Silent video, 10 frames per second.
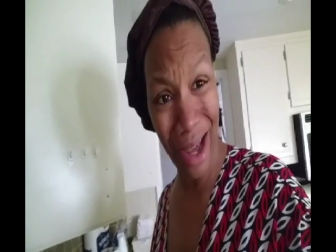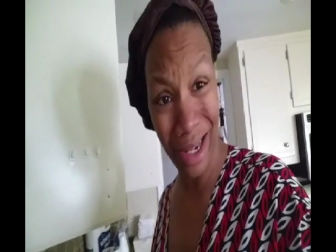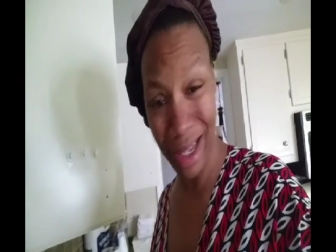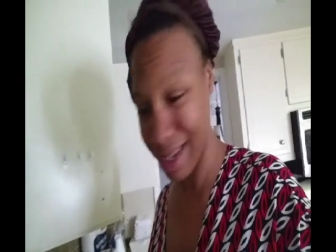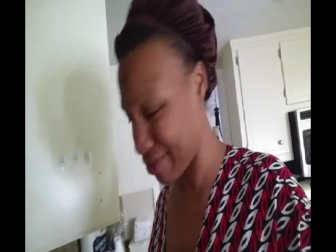
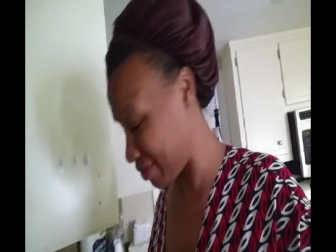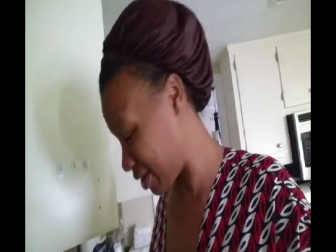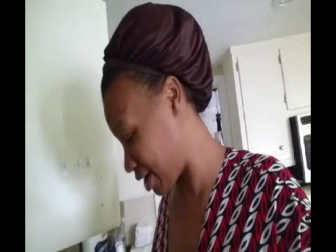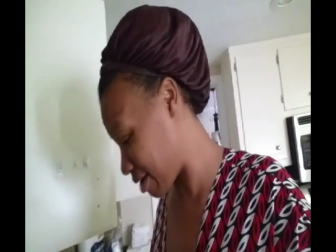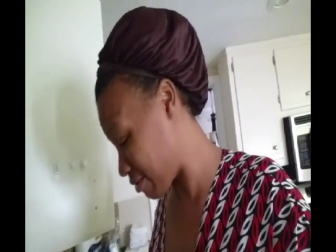Ironic,
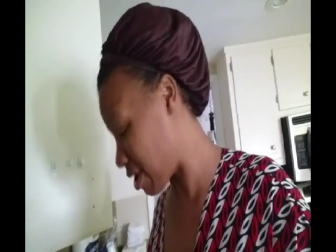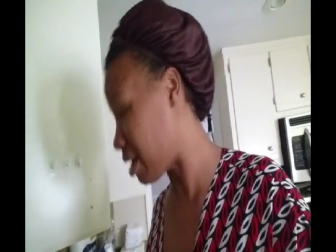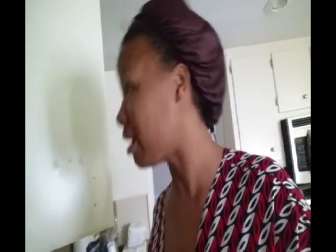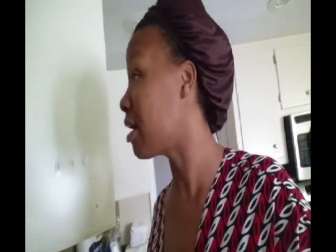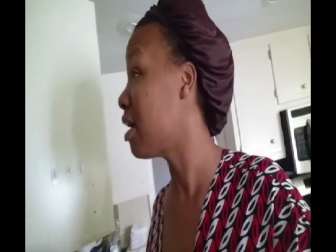very
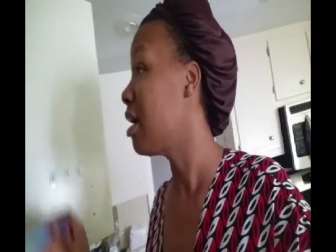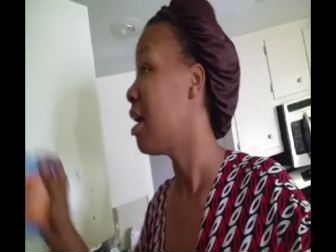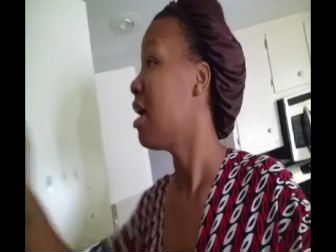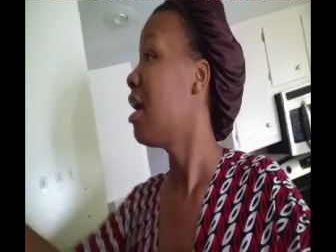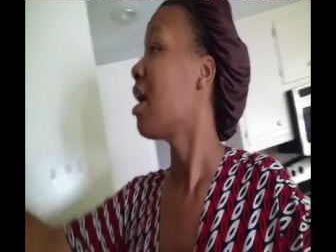ironic.
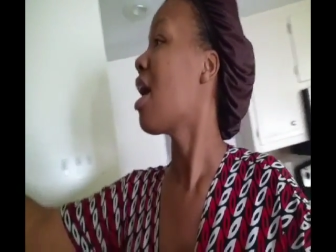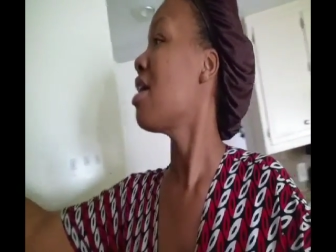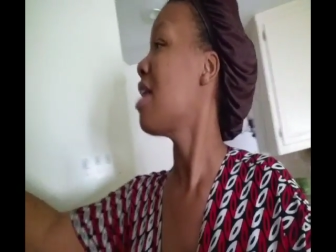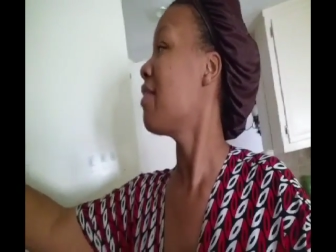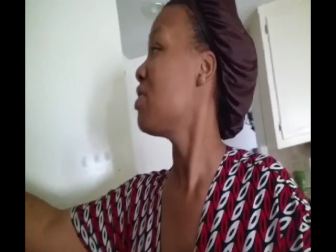
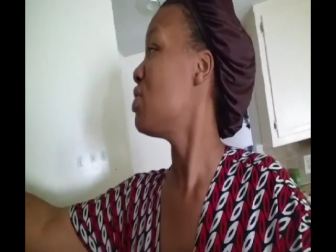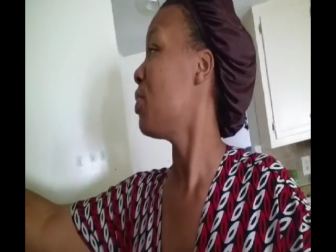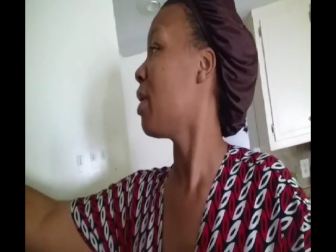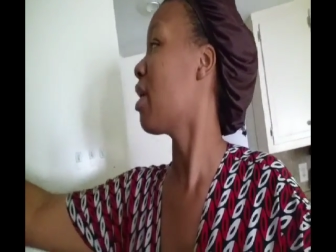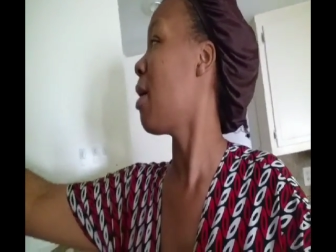I have to do a